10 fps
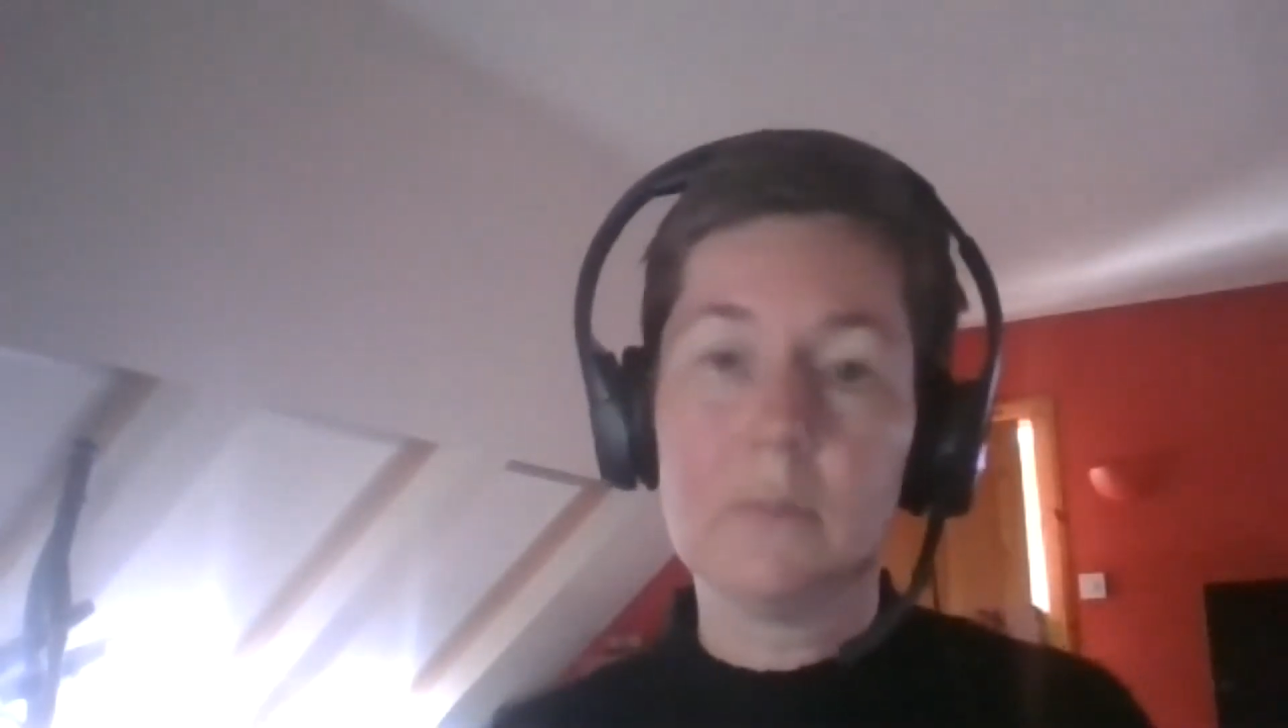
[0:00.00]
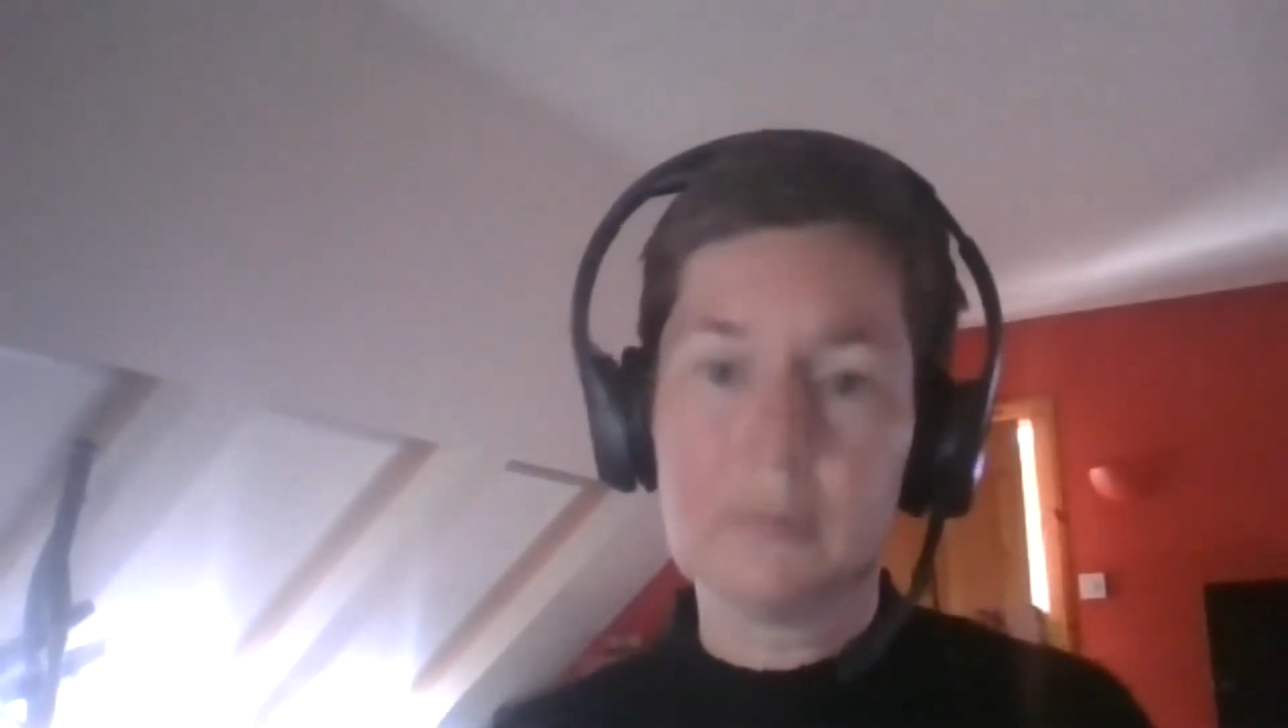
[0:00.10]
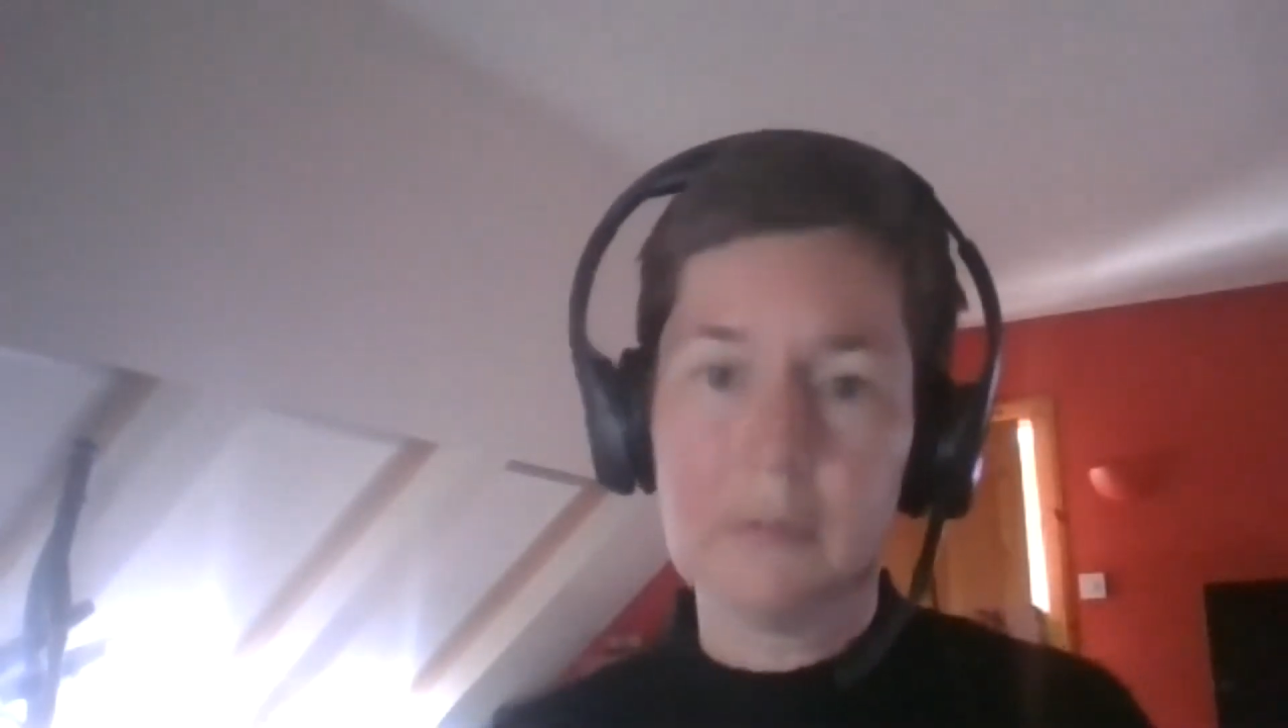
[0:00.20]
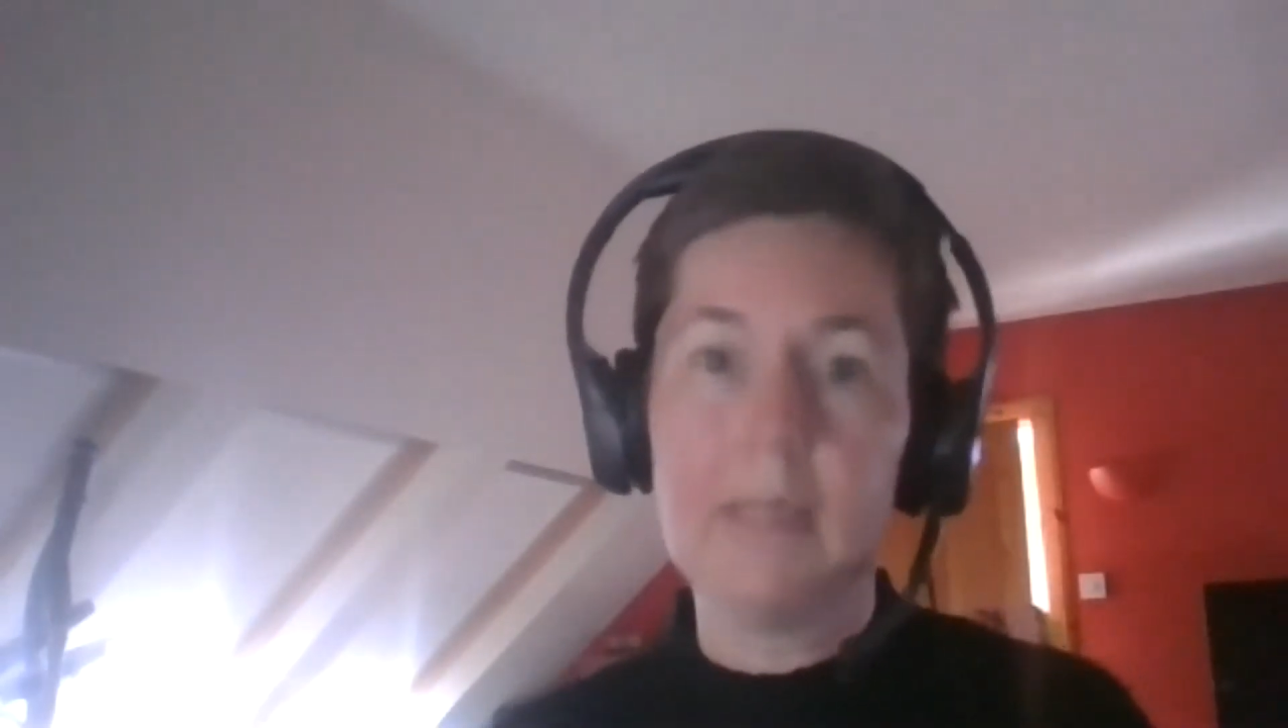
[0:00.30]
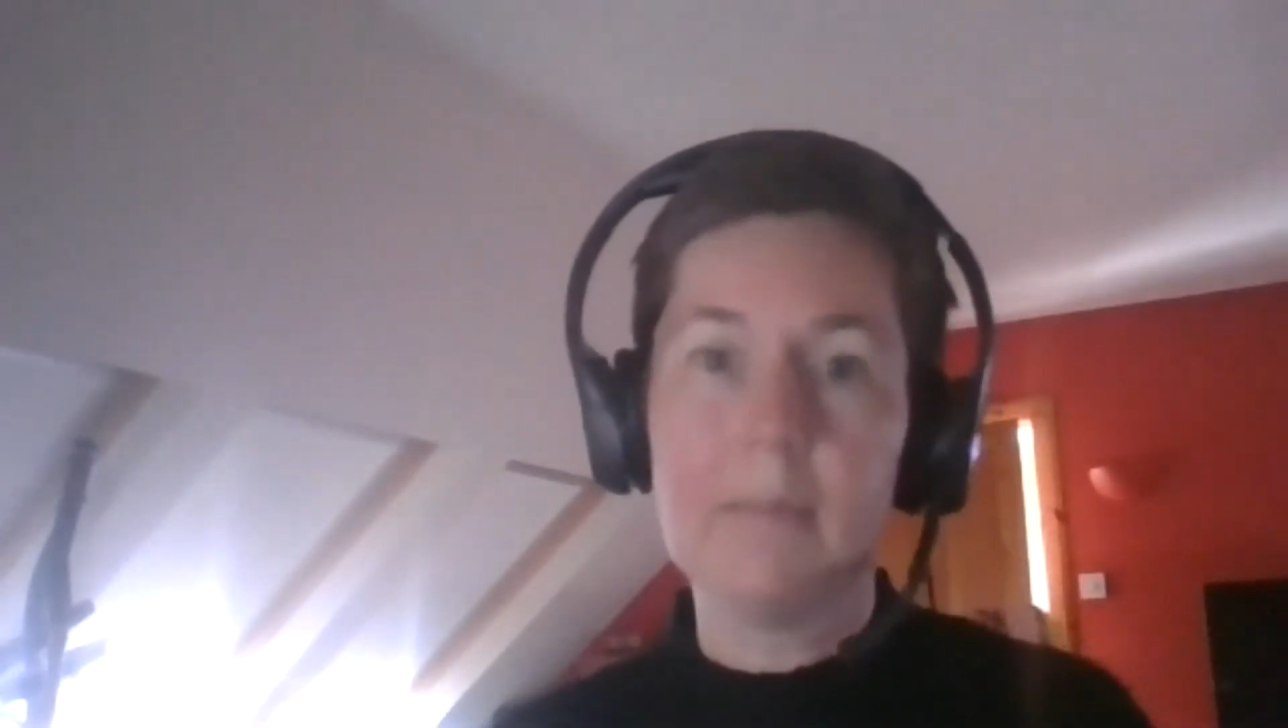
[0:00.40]

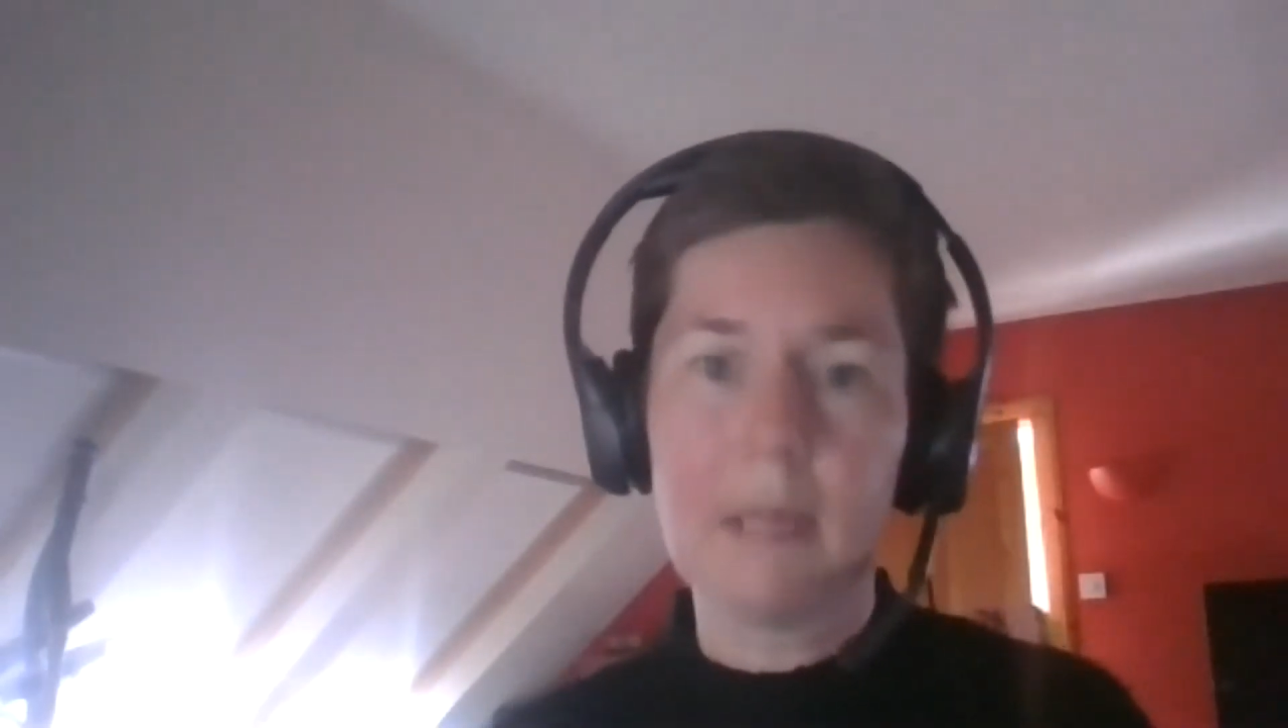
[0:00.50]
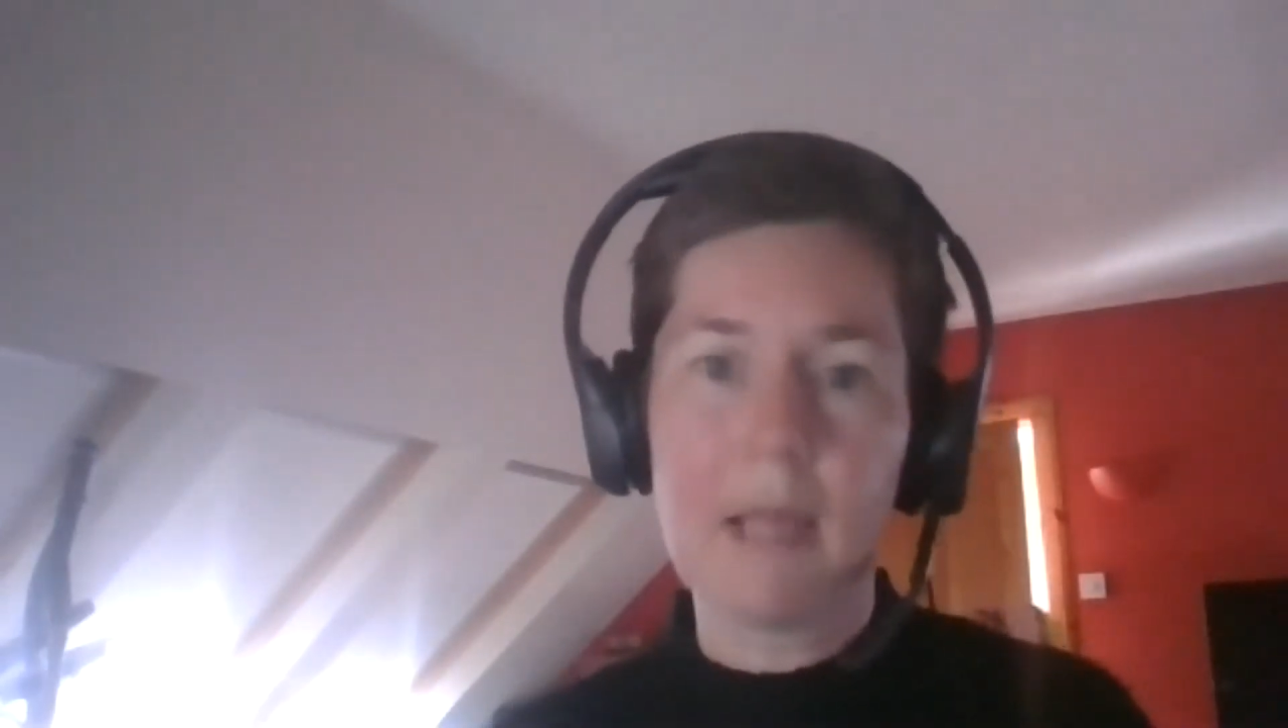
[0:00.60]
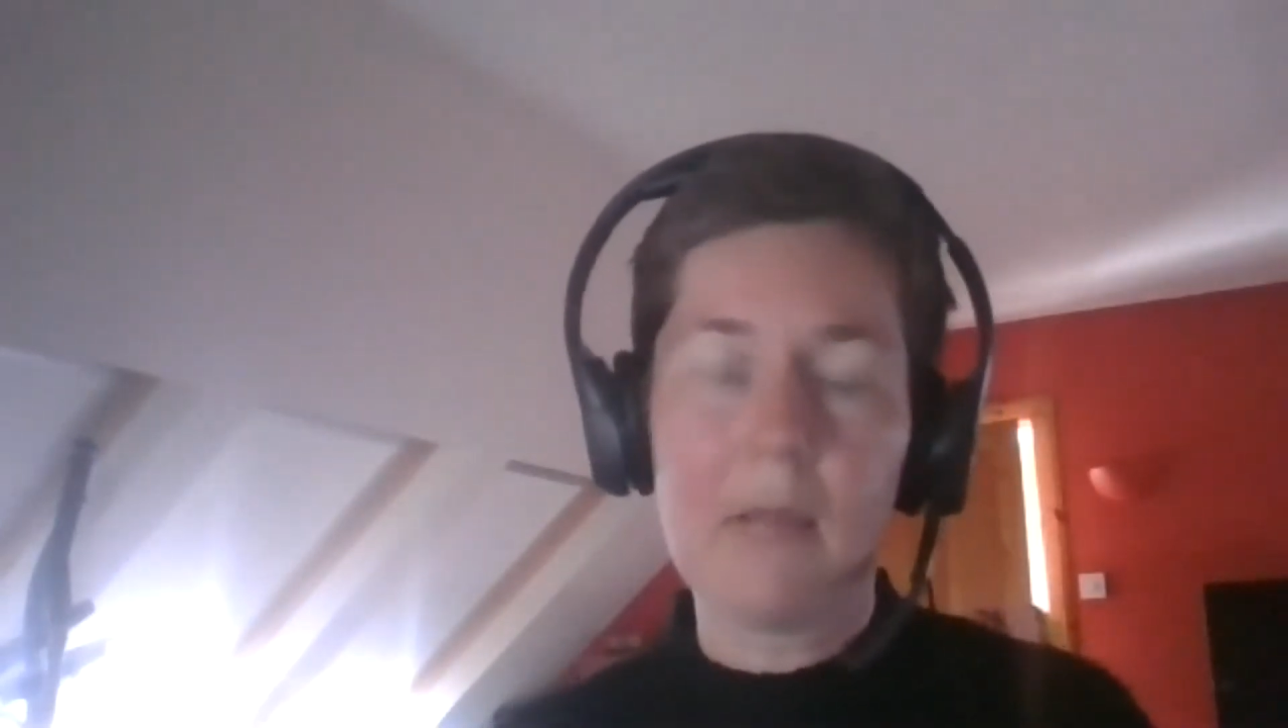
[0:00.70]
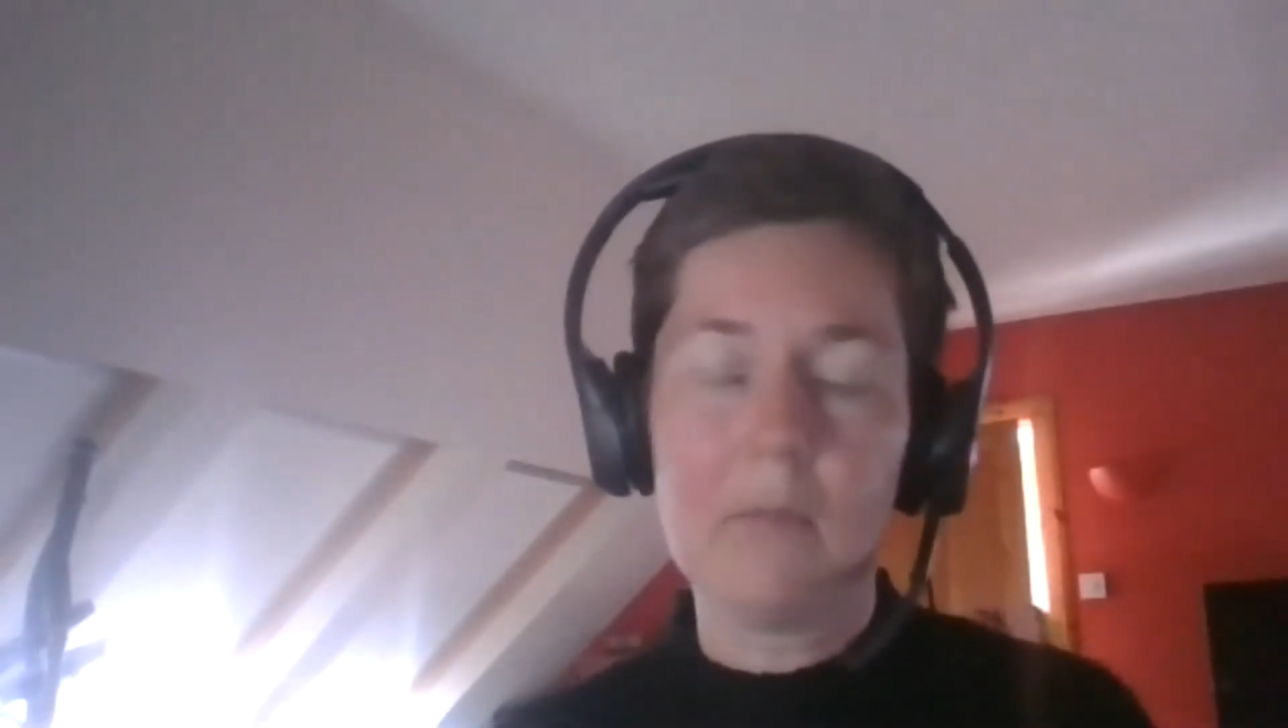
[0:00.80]
pre-plan